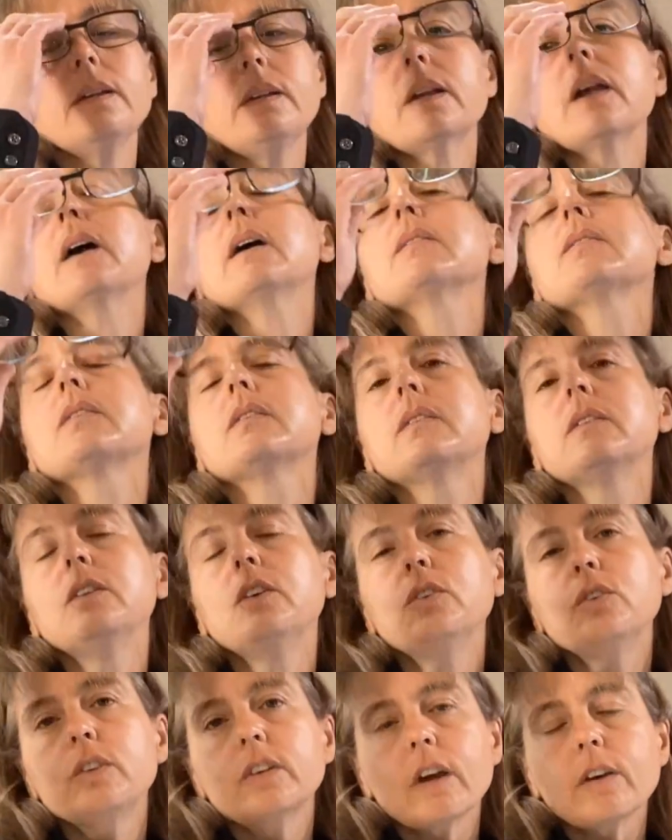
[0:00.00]
Yes,
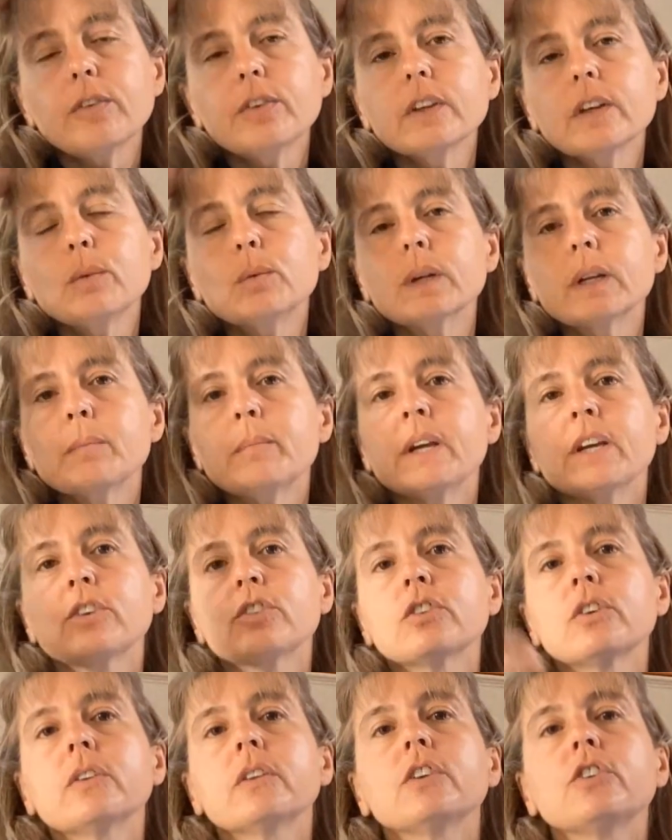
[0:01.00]
you definitely want to make
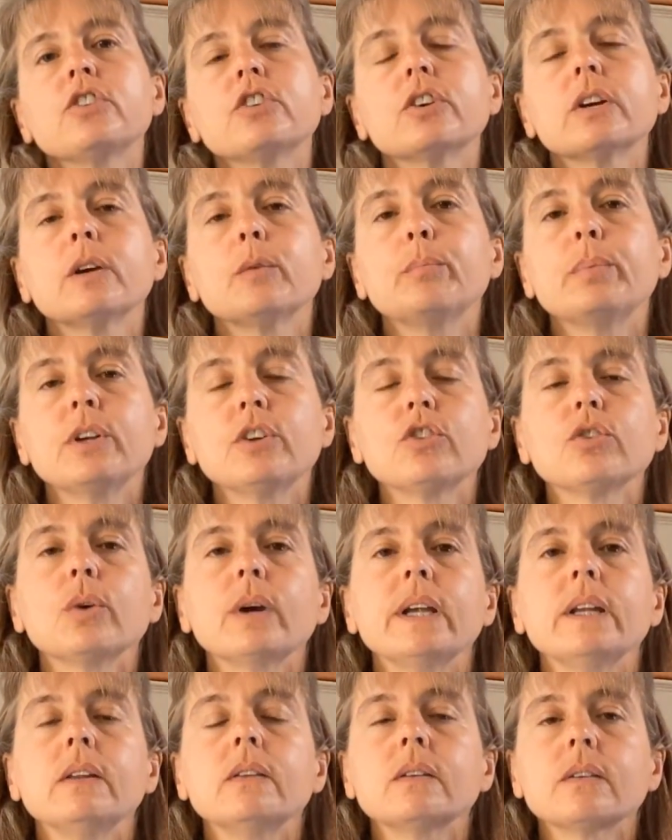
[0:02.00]
sure that you're
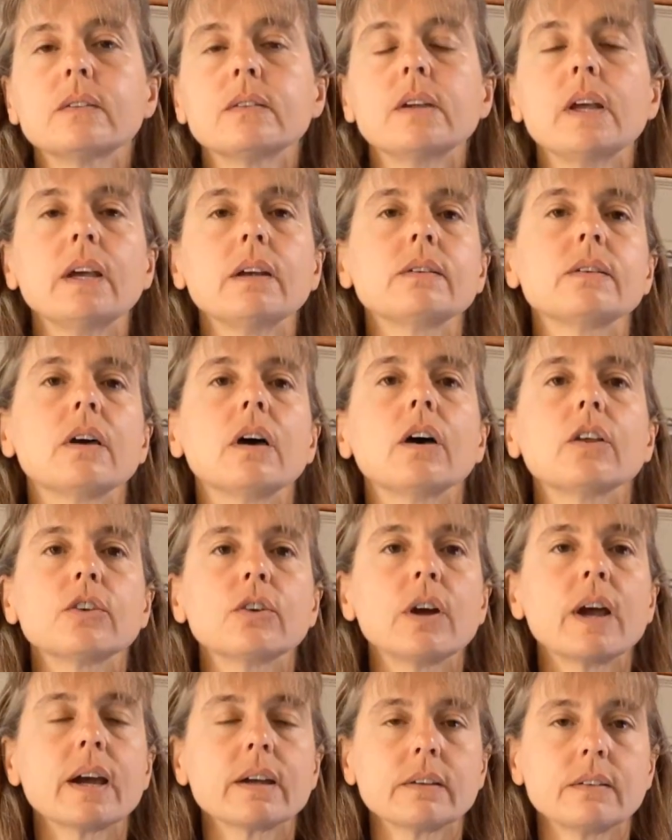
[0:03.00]
habituating the snake to
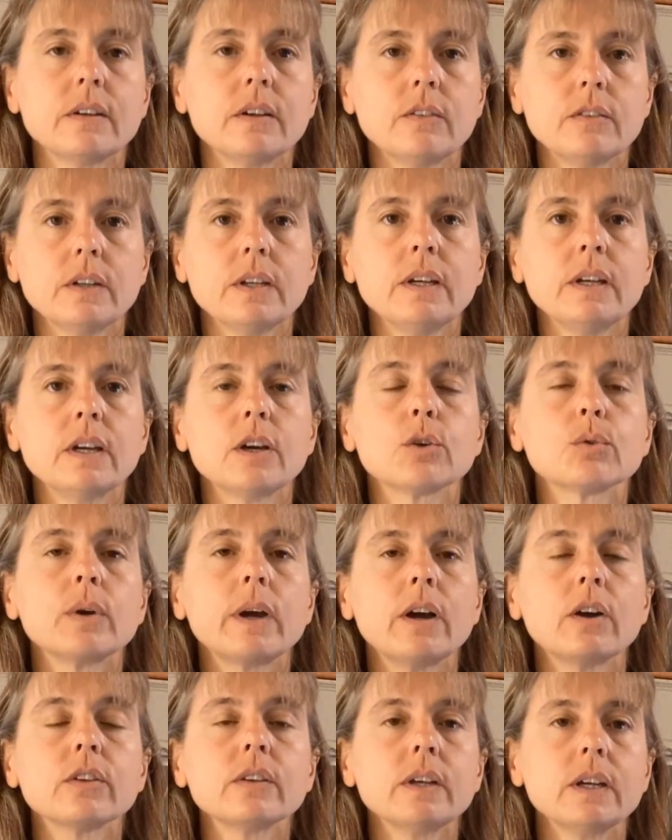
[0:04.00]
other activity
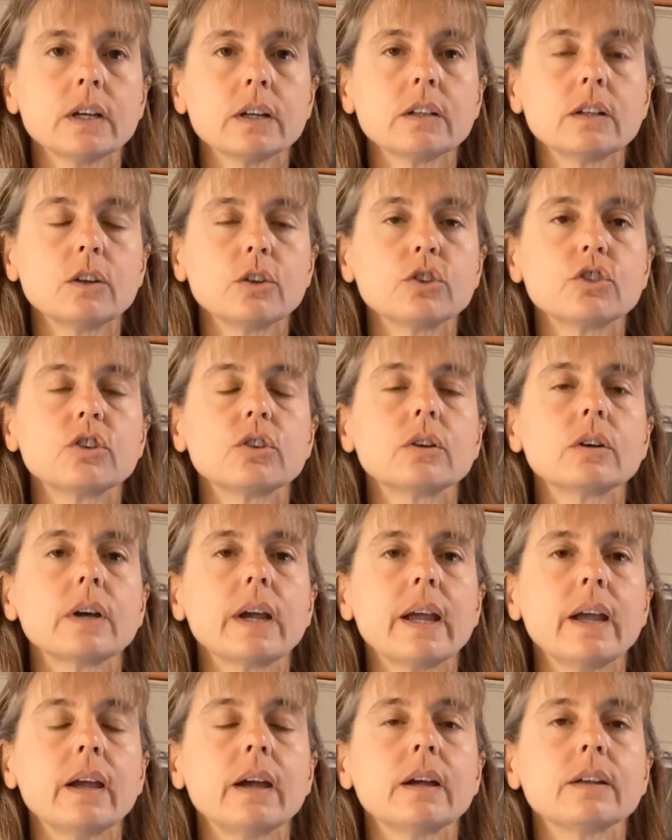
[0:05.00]
around the
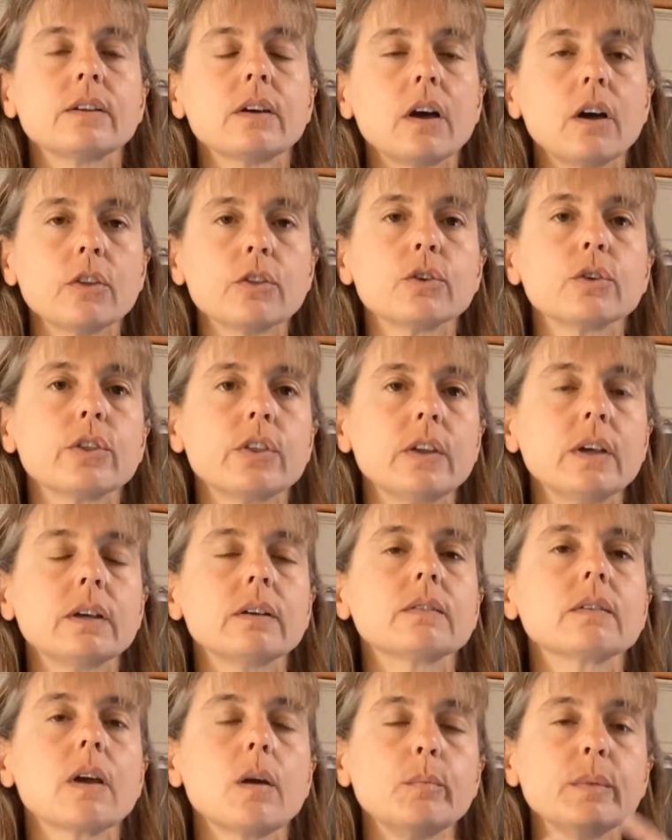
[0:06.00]
enclosure and other
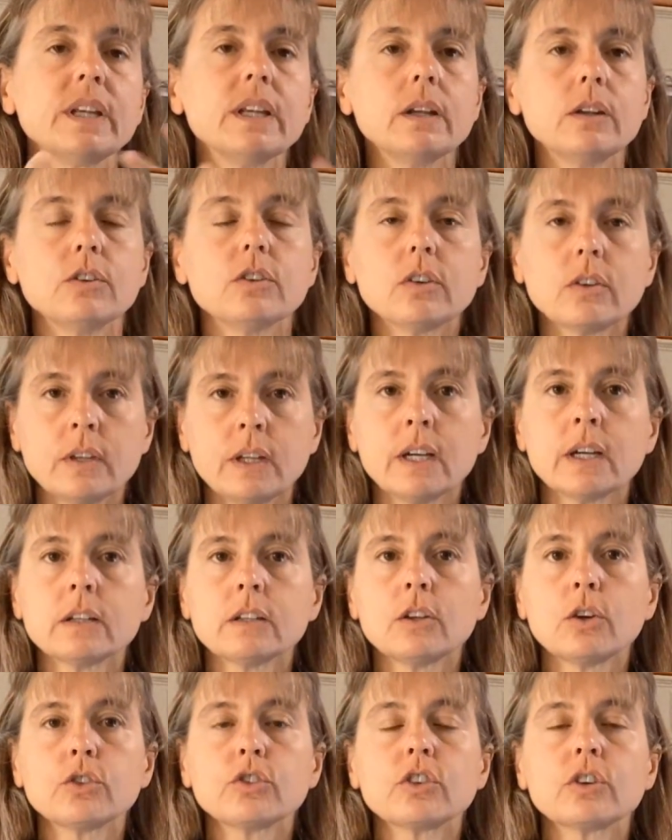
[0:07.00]
things coming into the
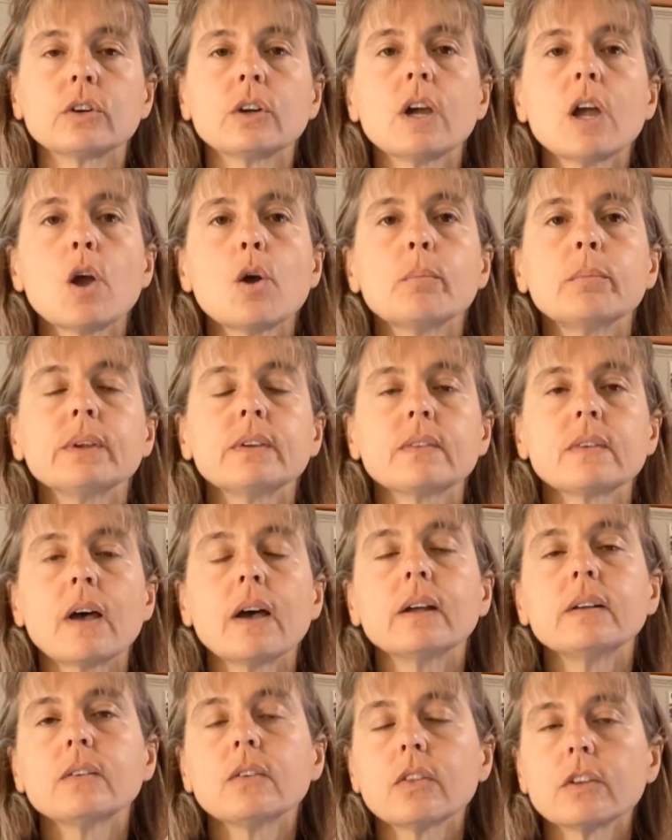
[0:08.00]
enclosure
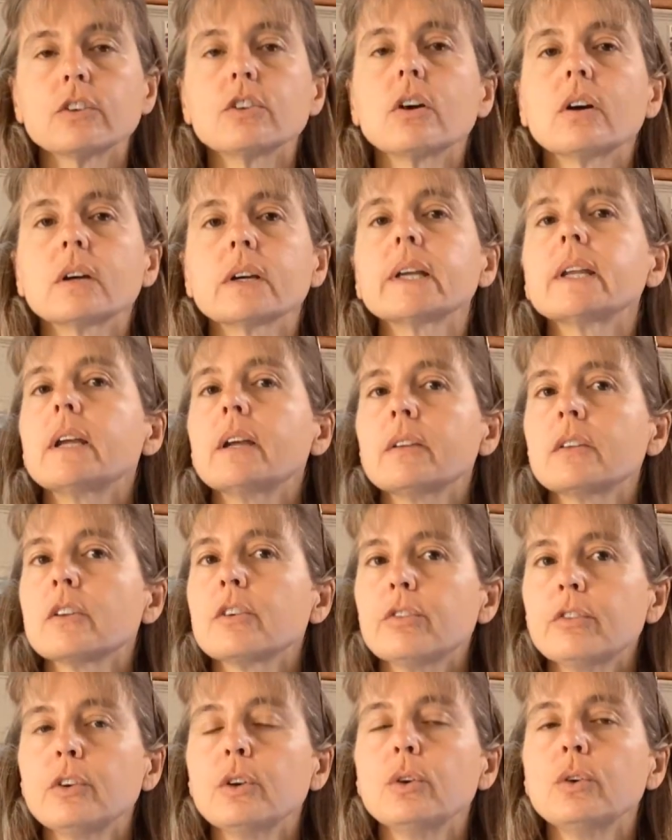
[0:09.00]
besides the target and
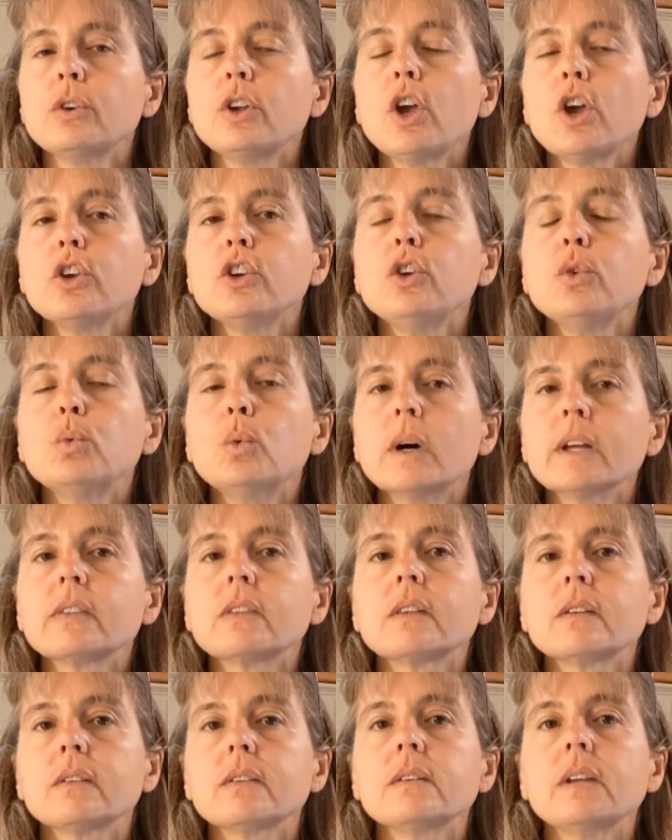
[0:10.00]
the food. You
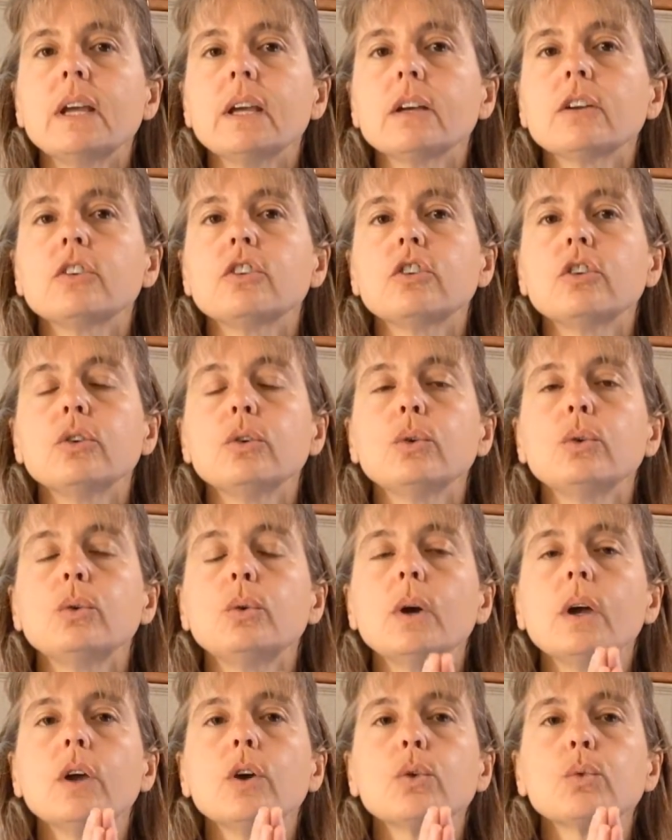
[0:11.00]
want the snake
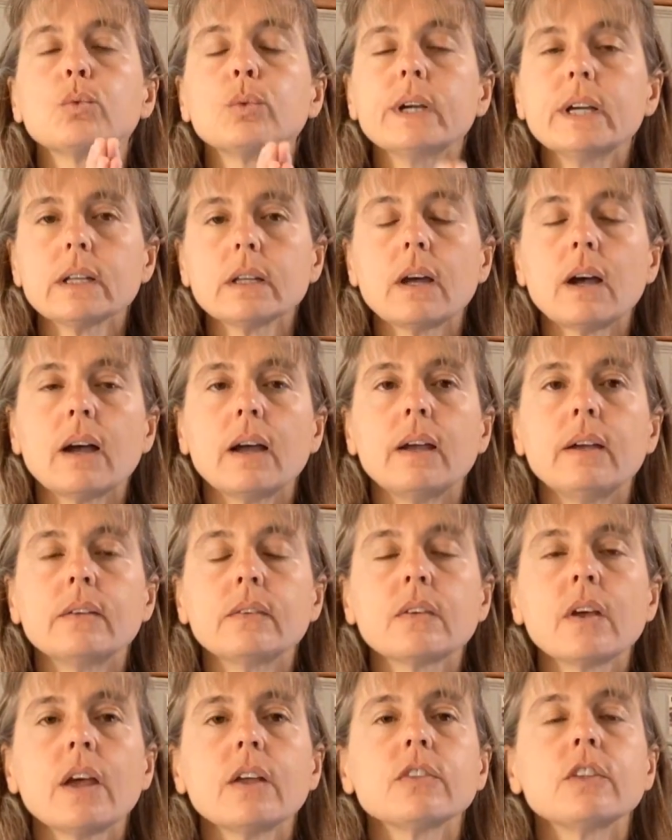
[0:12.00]
to
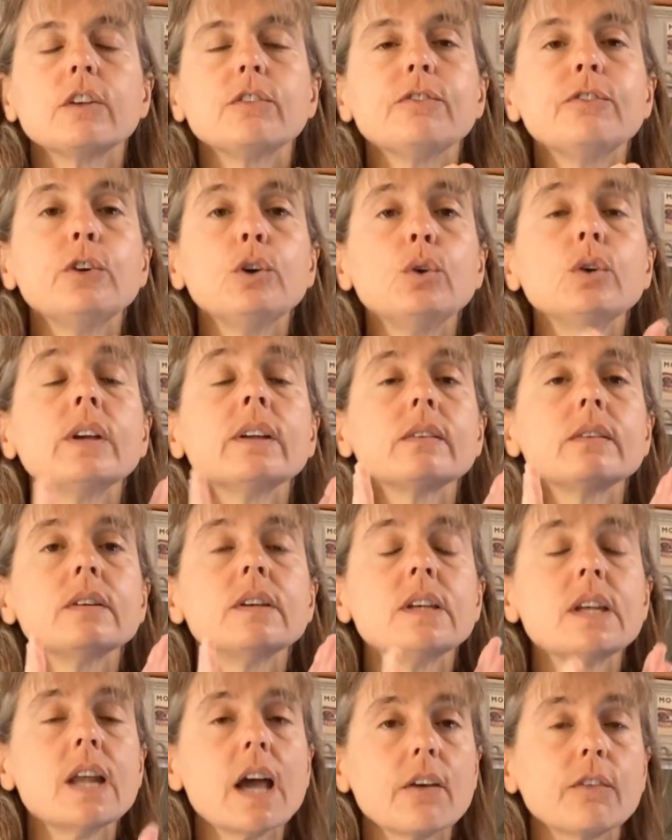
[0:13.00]
realize that food is
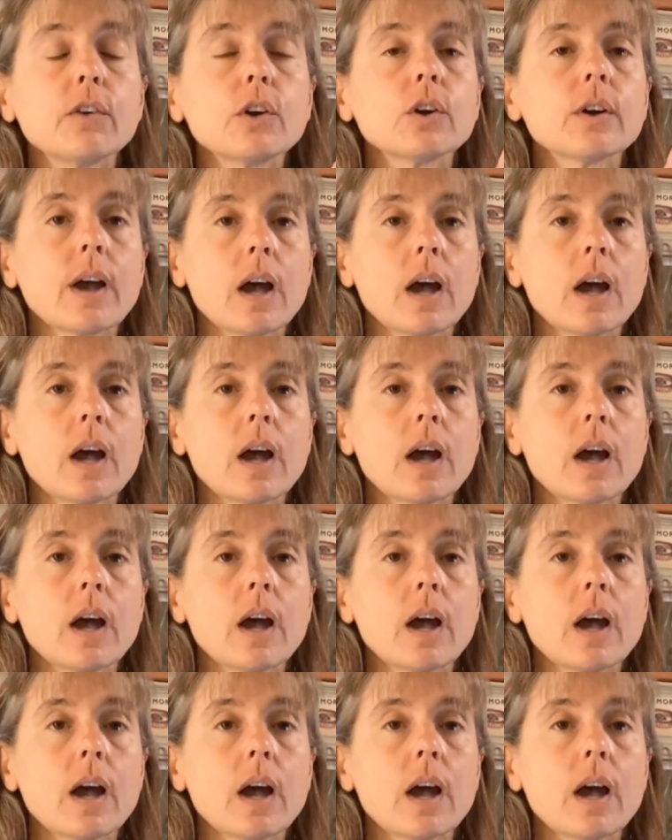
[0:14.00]
never